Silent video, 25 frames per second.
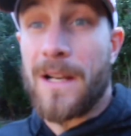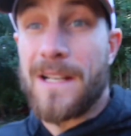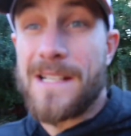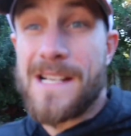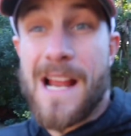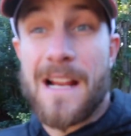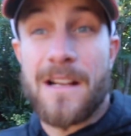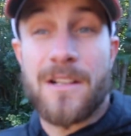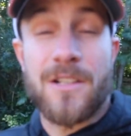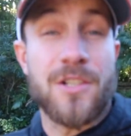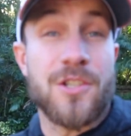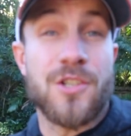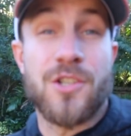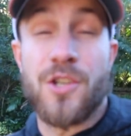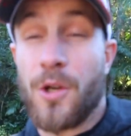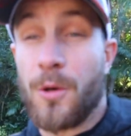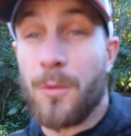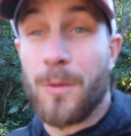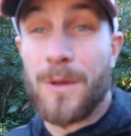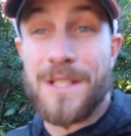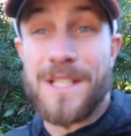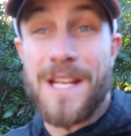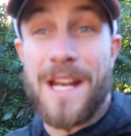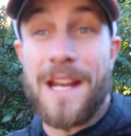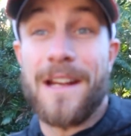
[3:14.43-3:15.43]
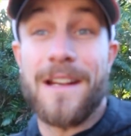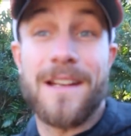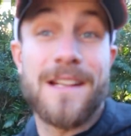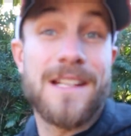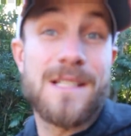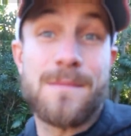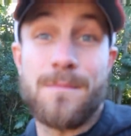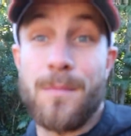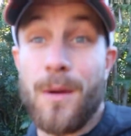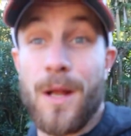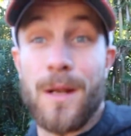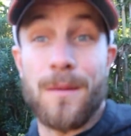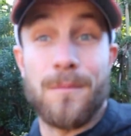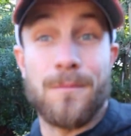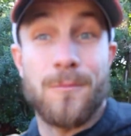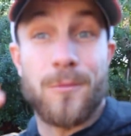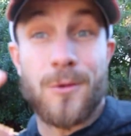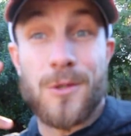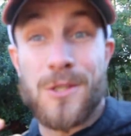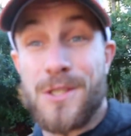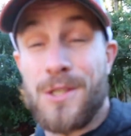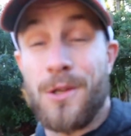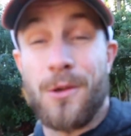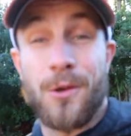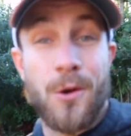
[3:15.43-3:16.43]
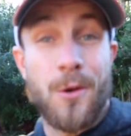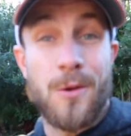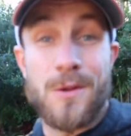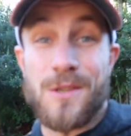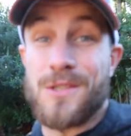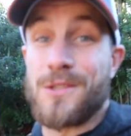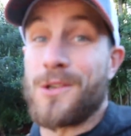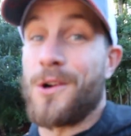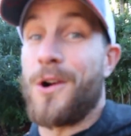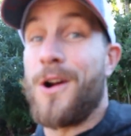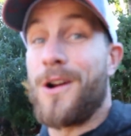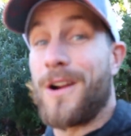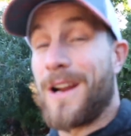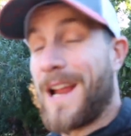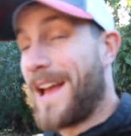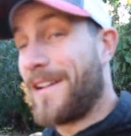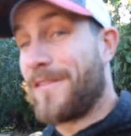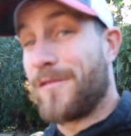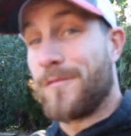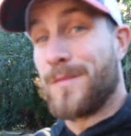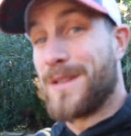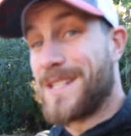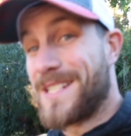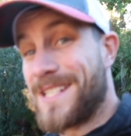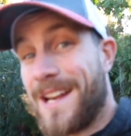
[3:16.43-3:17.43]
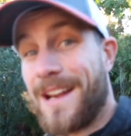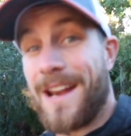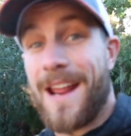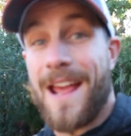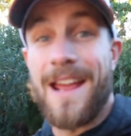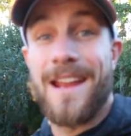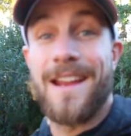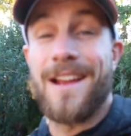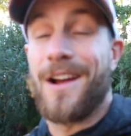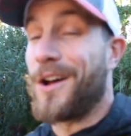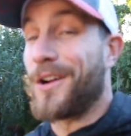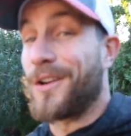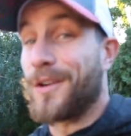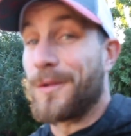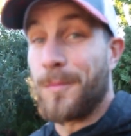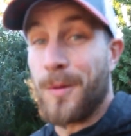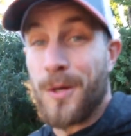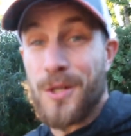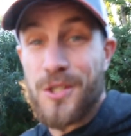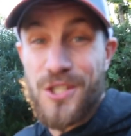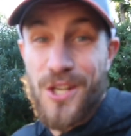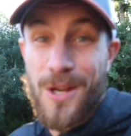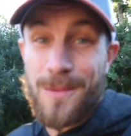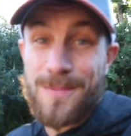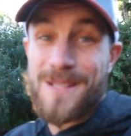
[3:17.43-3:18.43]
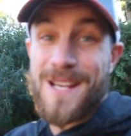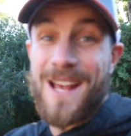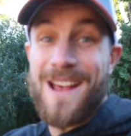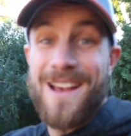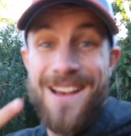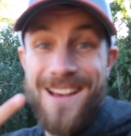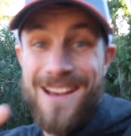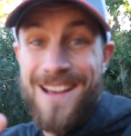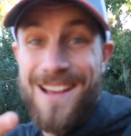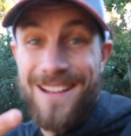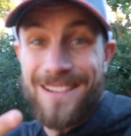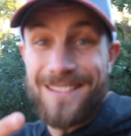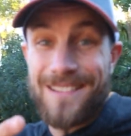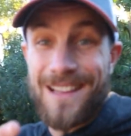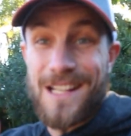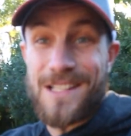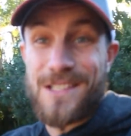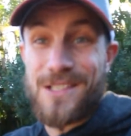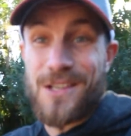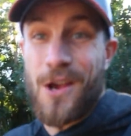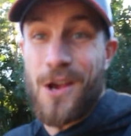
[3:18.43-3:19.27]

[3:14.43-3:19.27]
exactly sure what day it is, but we're still going strong, haven't missed a day, 100 push-ups. Let's